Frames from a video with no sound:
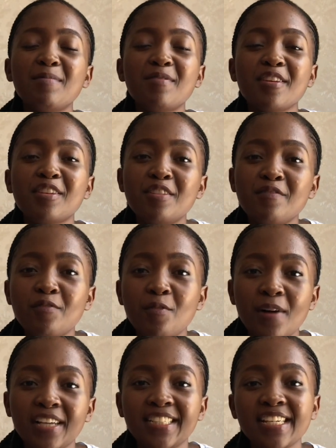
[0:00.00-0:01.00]
Thank you for
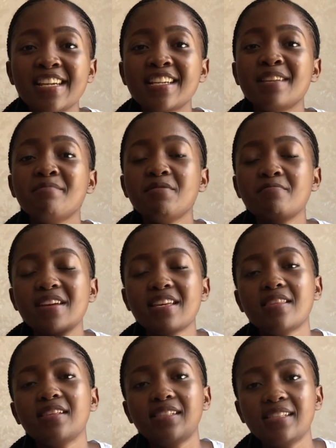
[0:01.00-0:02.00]
watching. Let me
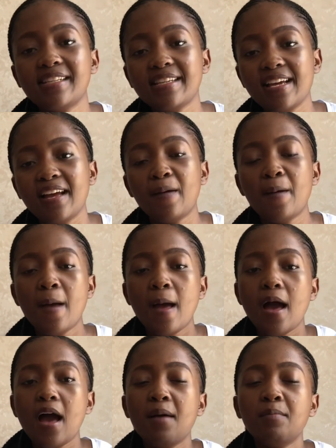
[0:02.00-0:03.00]
make this clear.
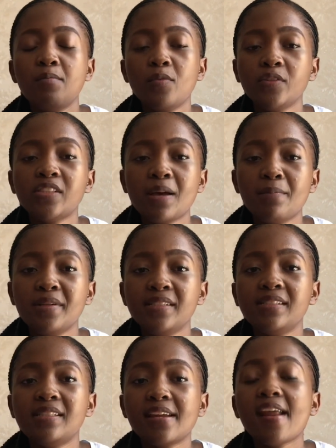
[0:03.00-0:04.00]
Most
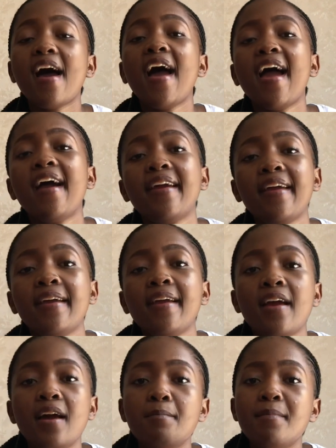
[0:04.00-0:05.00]
companies that I
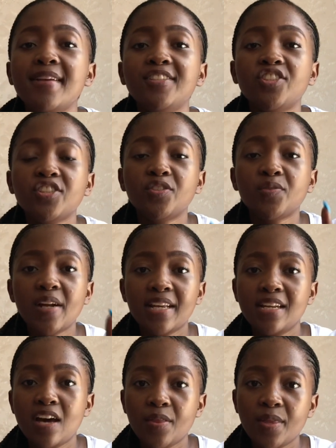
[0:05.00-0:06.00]
mentioned
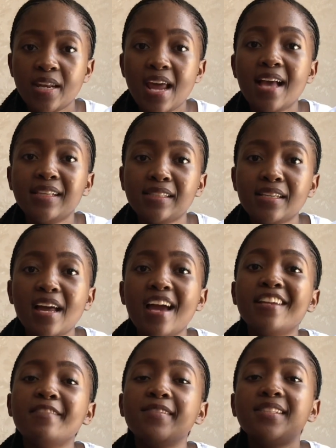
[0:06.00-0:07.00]
right now that I said I
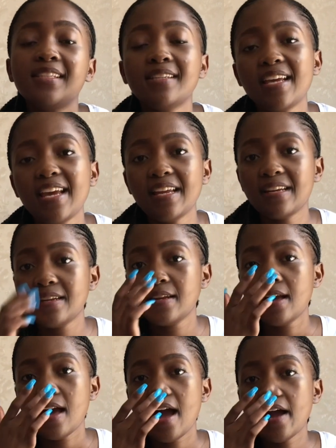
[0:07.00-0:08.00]
invested in,
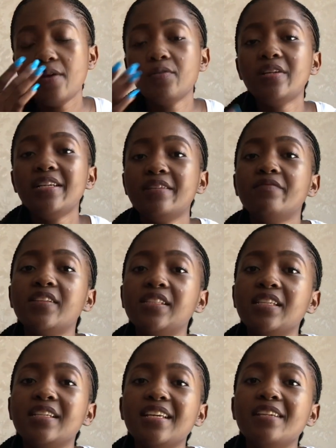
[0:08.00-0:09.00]
I only
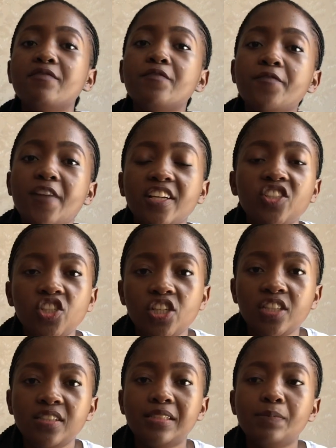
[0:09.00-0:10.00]
invested in
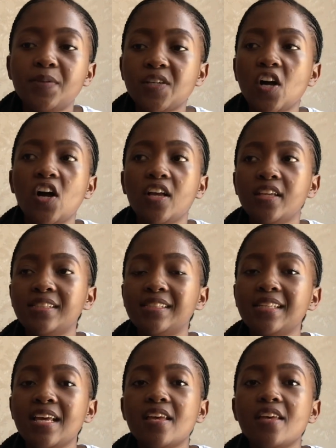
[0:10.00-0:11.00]
fractions because
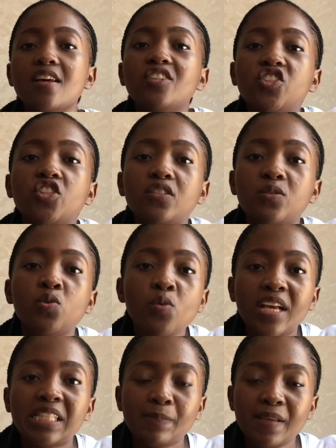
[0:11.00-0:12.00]
it's just too
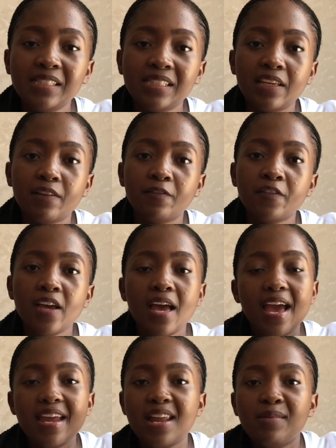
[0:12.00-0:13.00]
expensive
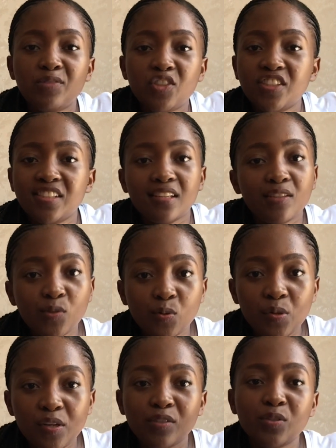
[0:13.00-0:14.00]
and I'm just a
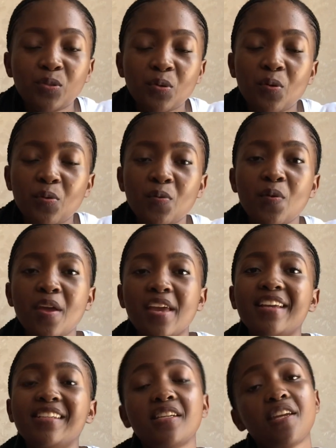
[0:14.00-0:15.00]
student. So
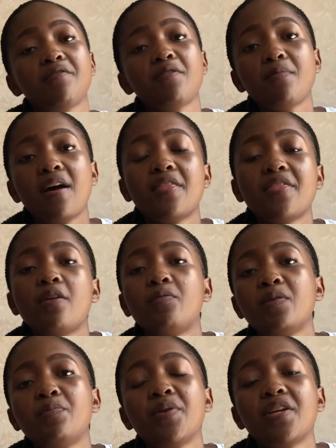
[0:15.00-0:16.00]
each and every month I'll
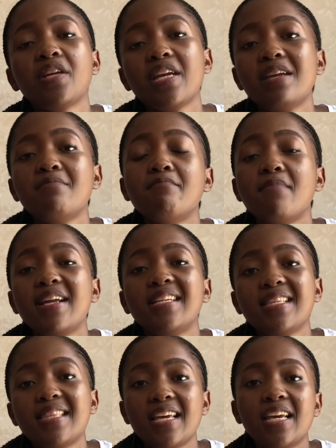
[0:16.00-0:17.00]
be putting in
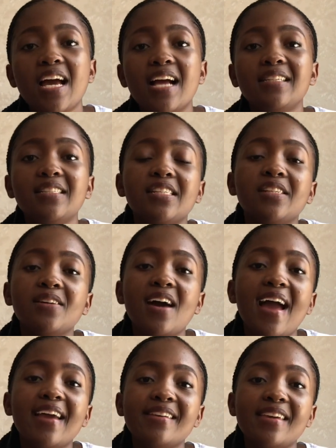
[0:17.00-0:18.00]
money there until
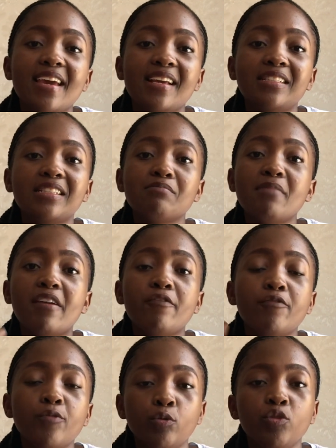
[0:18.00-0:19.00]
I get my
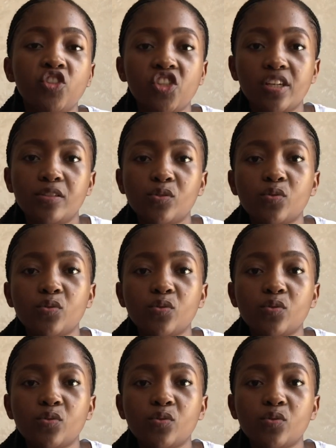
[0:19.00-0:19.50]
full shares.